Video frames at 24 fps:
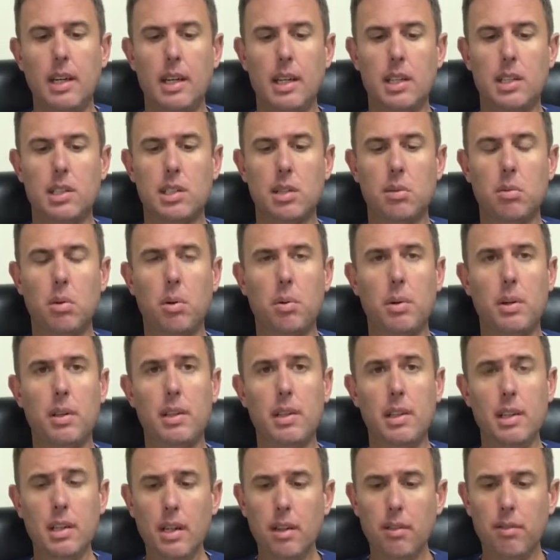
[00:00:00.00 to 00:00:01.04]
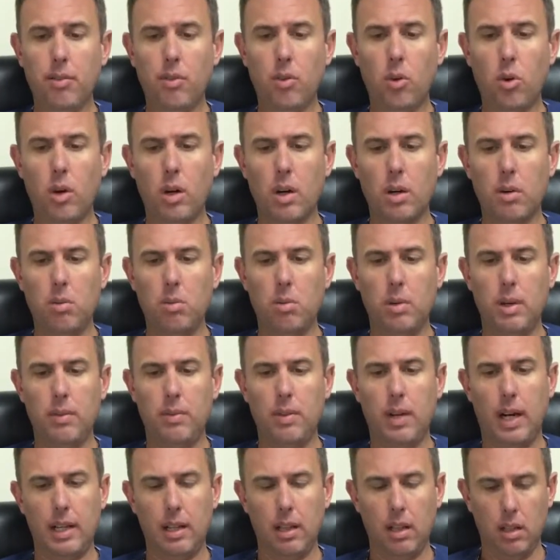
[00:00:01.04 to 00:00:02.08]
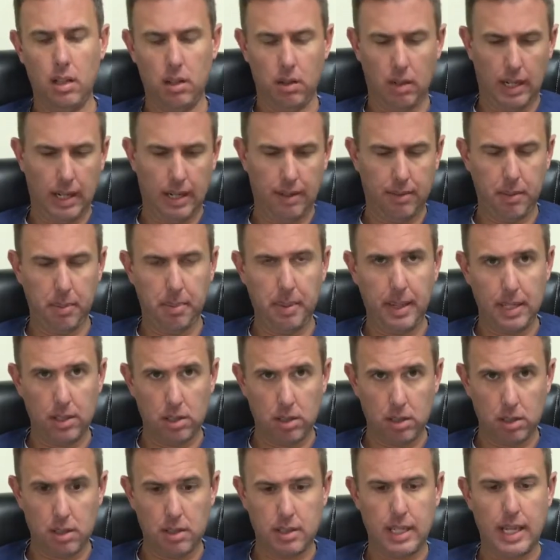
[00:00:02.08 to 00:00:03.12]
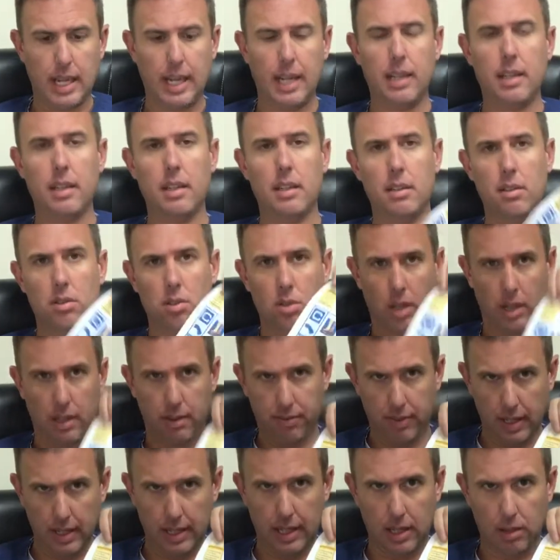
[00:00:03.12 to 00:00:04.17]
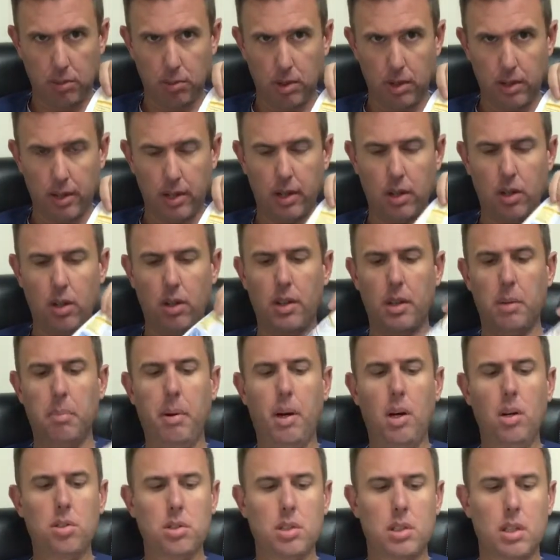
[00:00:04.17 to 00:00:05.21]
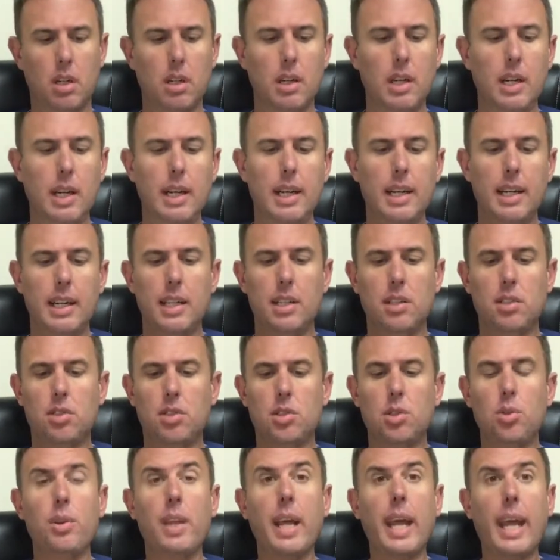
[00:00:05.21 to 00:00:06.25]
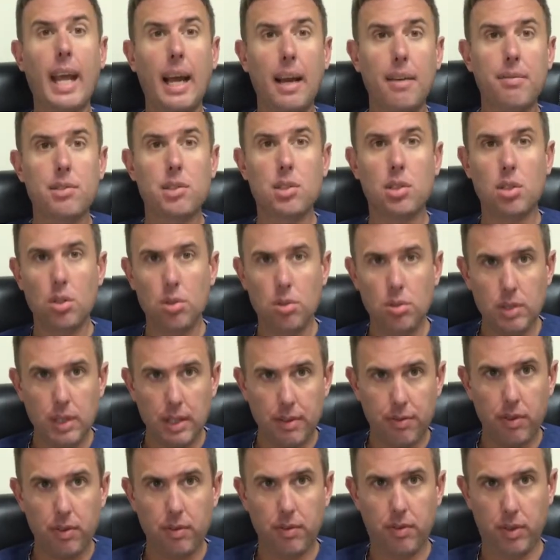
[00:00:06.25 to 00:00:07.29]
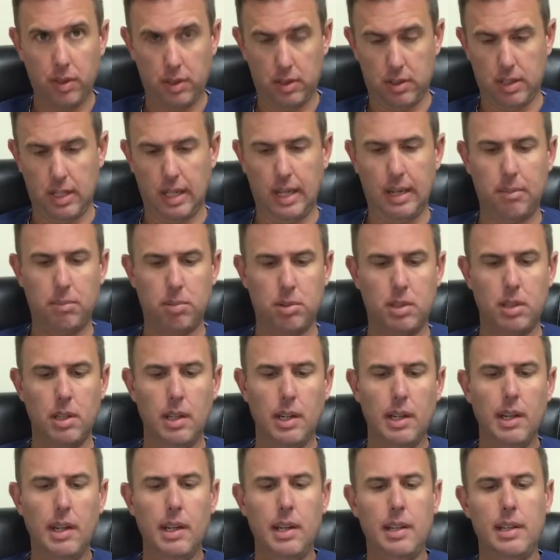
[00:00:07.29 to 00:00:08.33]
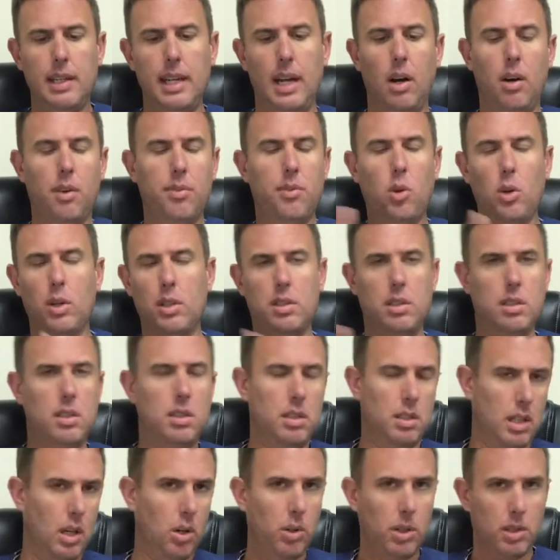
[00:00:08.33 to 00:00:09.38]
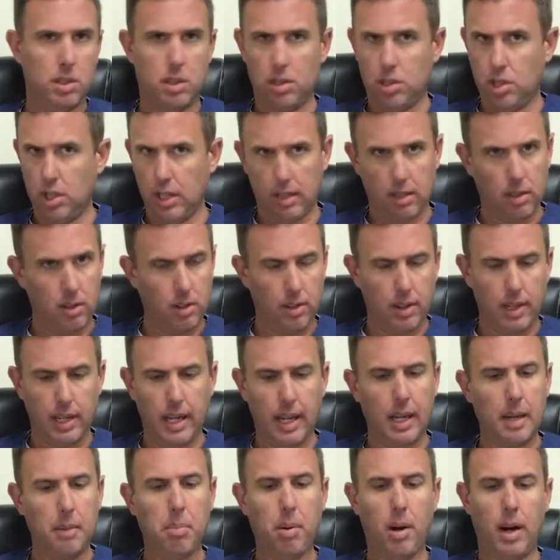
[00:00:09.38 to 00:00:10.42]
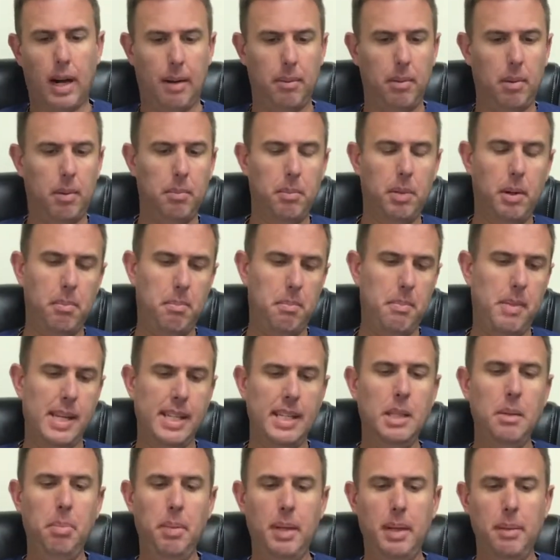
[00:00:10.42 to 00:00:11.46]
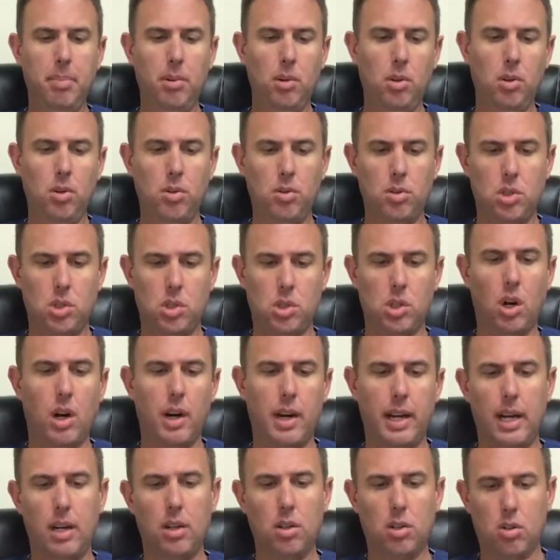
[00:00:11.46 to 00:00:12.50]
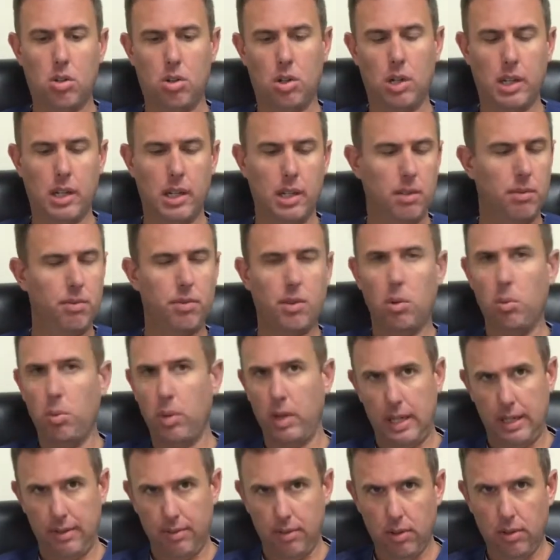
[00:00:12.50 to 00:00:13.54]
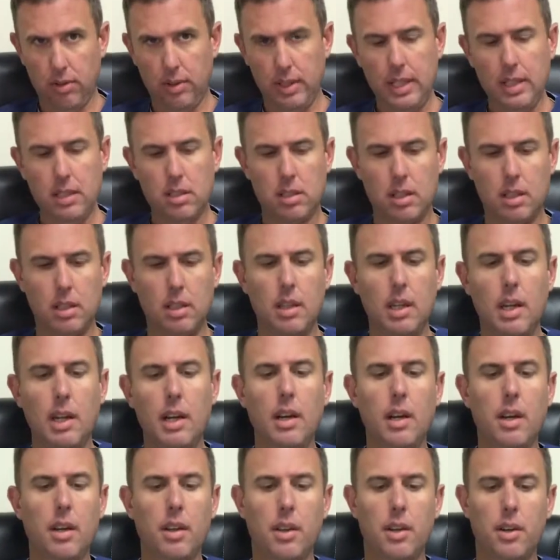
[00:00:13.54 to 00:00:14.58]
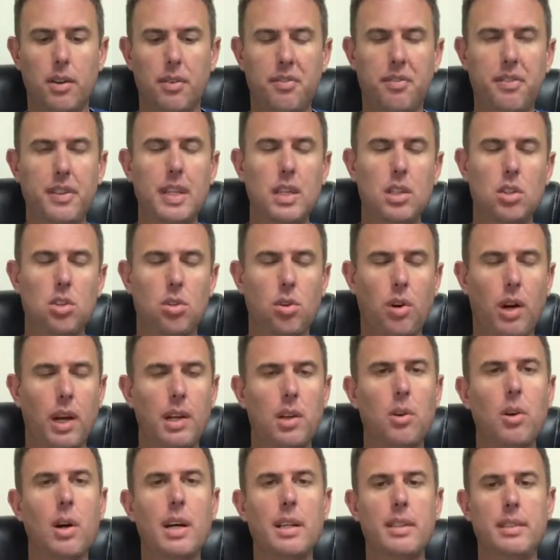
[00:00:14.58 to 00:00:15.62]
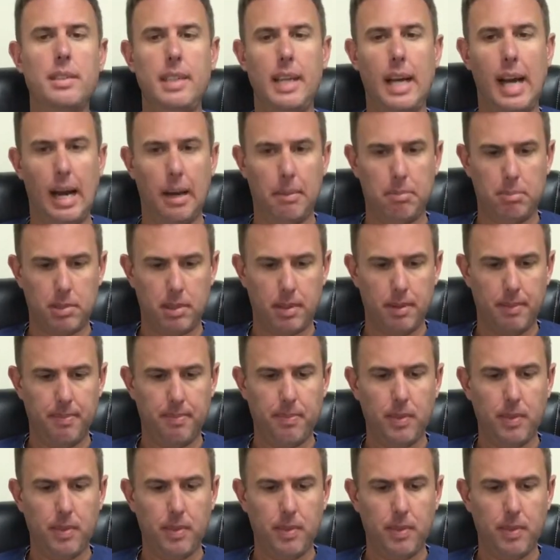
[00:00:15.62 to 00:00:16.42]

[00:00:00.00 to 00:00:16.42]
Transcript: And so what we're looking for when I have a patient stand and try to find out where they are on the poster is, do they have 2 different foot types? Now, of course, this is always a chicken to the egg problem, but many people who start out crooked, for whatever reason, their feet try to adapt.